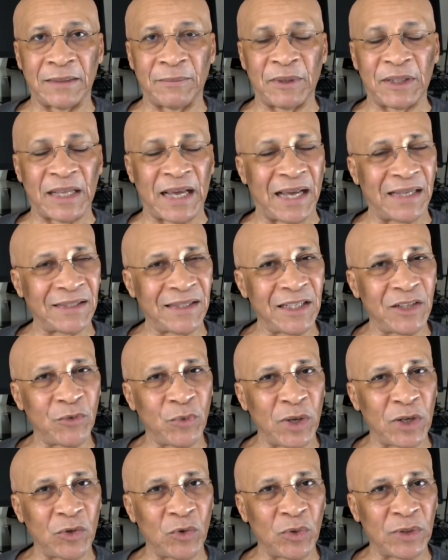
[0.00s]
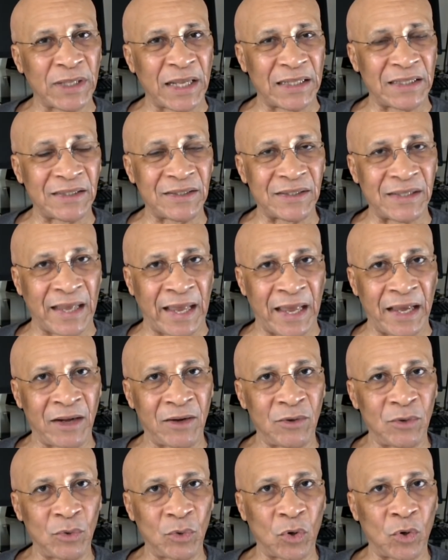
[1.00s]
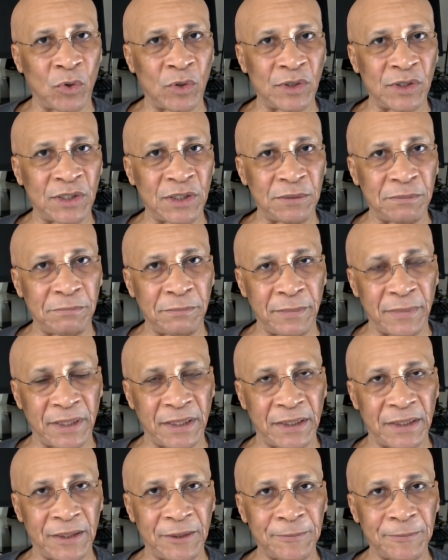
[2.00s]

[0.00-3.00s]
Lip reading: But has anyone looked at his ankle, or is it me?